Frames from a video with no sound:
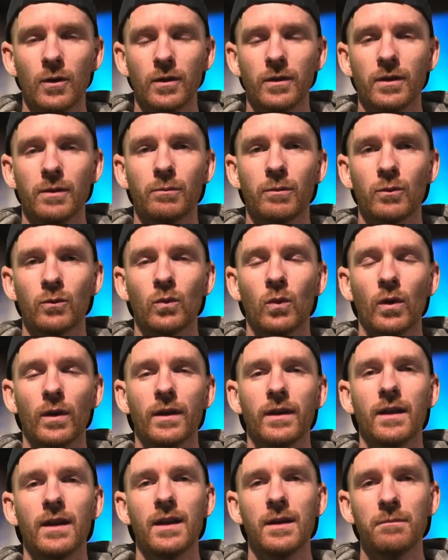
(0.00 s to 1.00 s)
Number one,
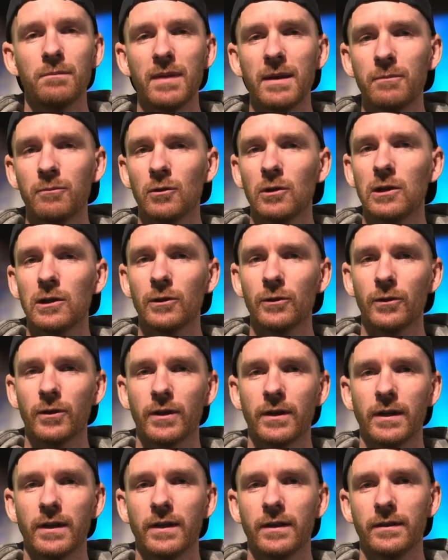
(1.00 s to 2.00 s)
people
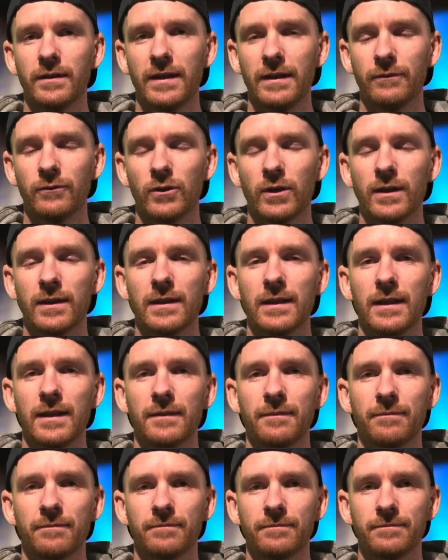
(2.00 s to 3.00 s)
learn differently.
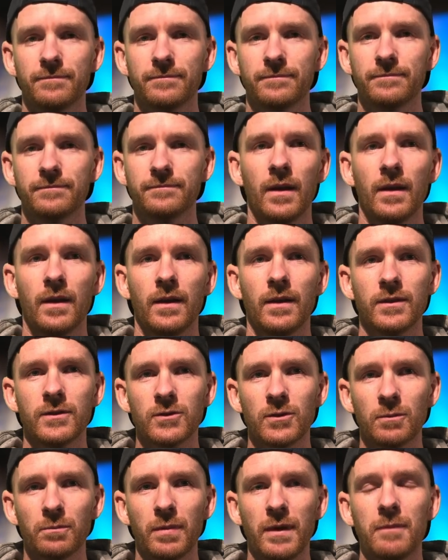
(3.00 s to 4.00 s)

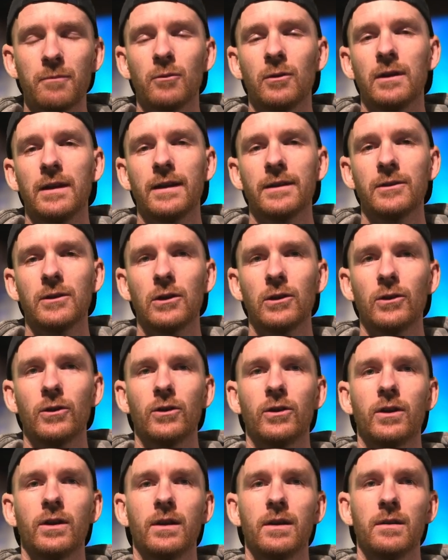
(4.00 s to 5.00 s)
Some people like to
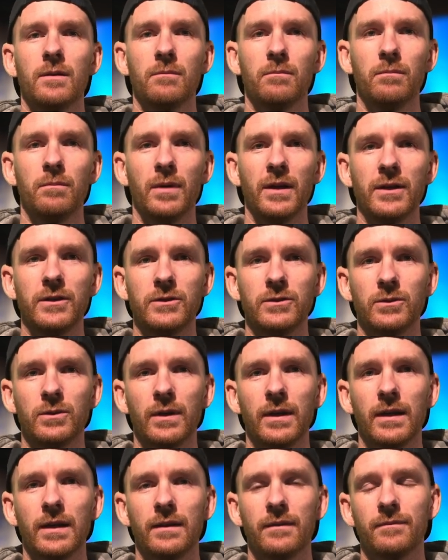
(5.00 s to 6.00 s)
learn by
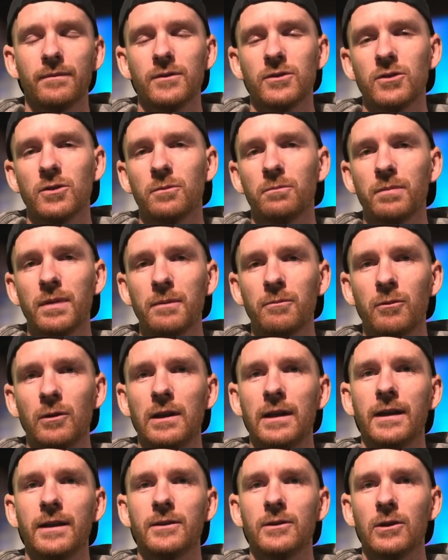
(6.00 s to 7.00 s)
doing. Some people
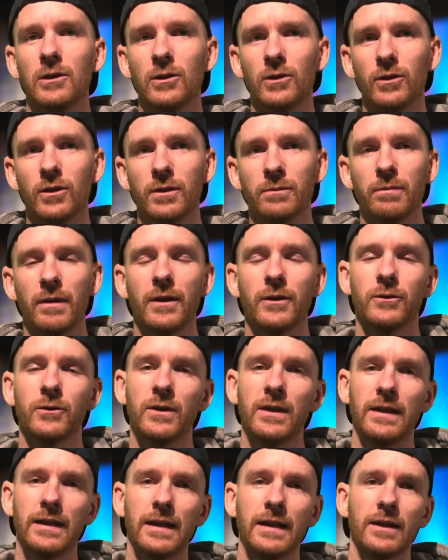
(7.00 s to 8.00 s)
like to learn by
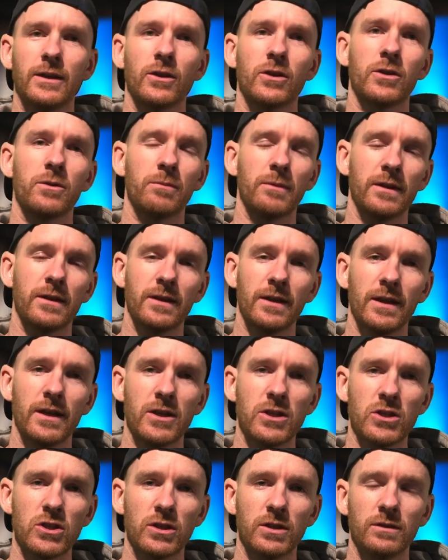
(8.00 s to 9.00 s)
reading
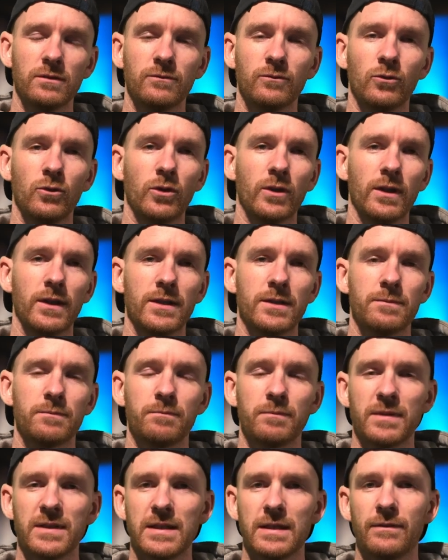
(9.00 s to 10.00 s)
documentation for a
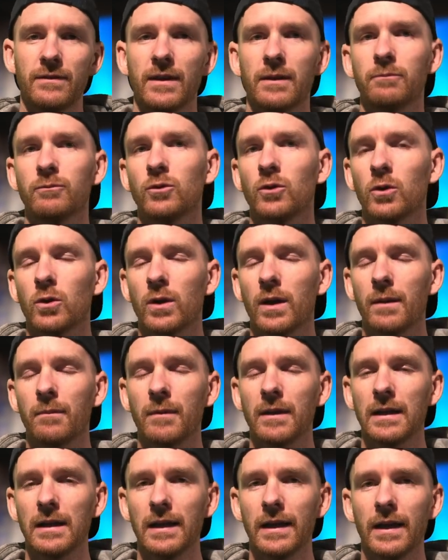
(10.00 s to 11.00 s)
specific
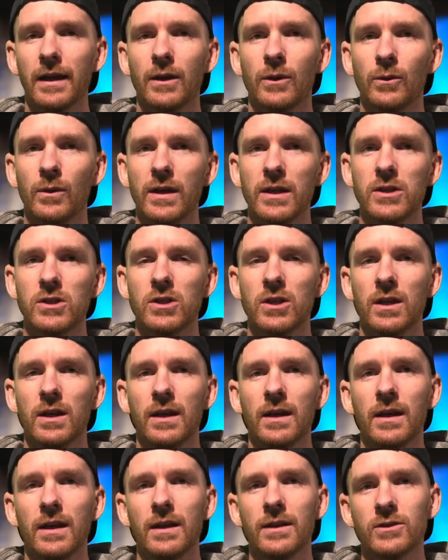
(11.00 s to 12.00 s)
programming language.
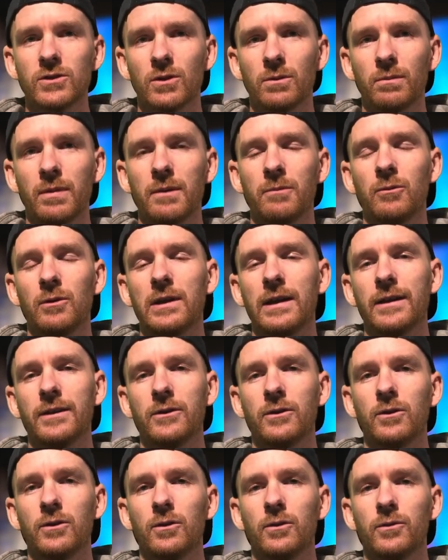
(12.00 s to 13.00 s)
Some people like to
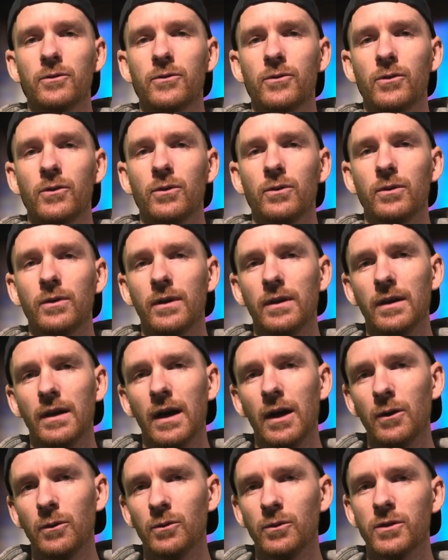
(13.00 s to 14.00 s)
go through
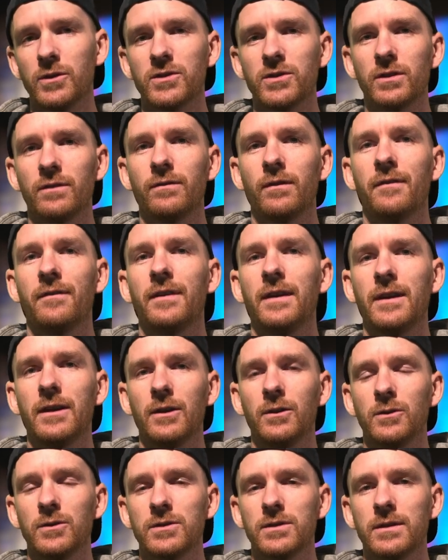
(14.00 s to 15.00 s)
hours of
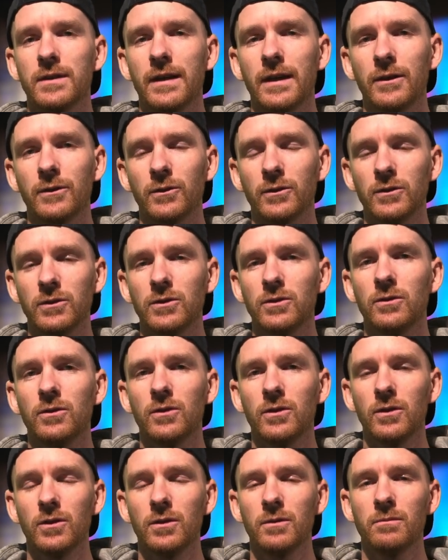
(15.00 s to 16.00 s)
videos here on
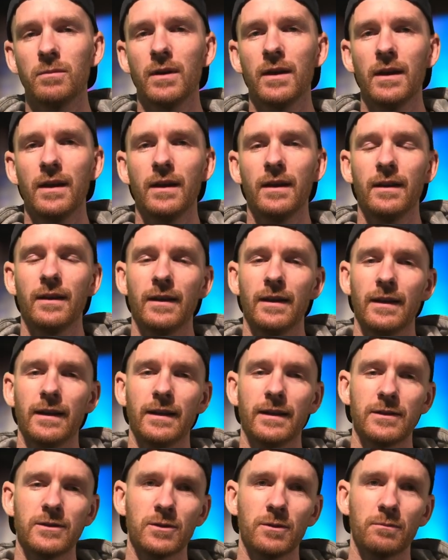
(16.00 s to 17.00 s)
YouTube. And
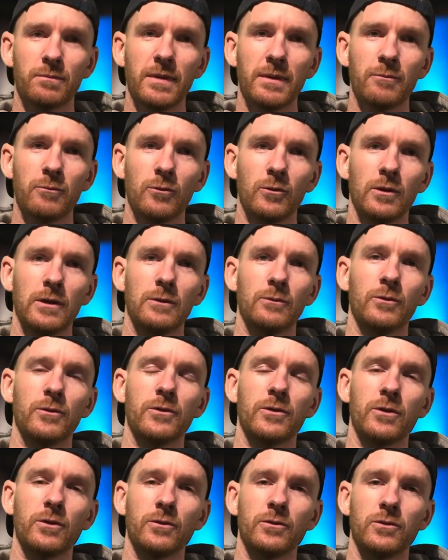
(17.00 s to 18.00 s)
some people want to
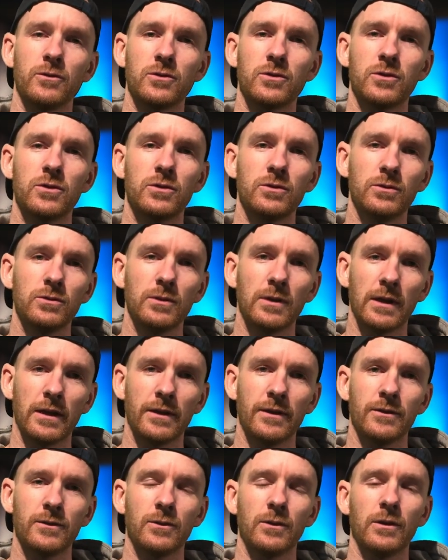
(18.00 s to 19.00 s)
go to school
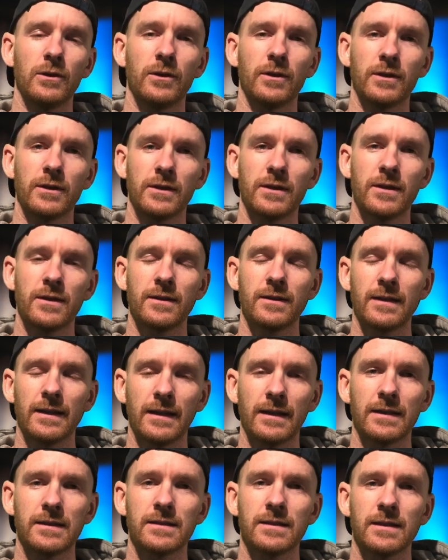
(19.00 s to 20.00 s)
to learn
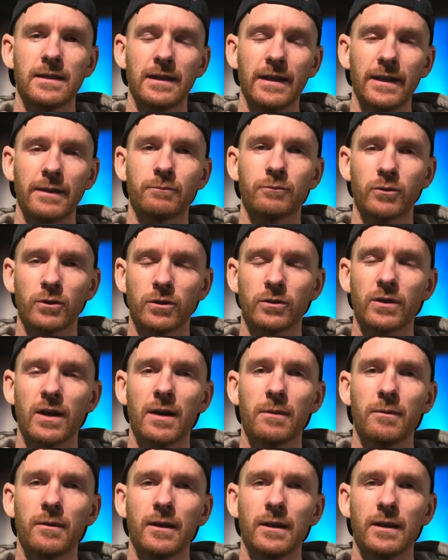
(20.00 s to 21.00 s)
things like
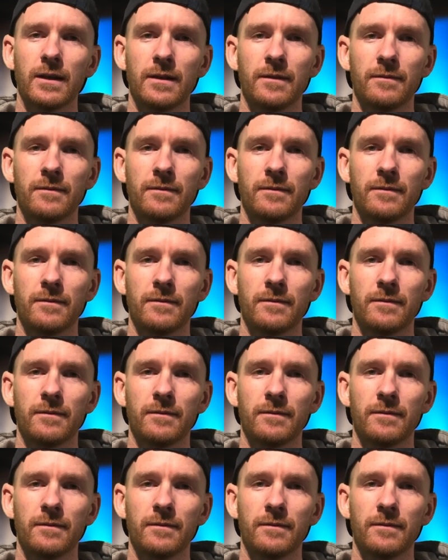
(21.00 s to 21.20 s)
programming.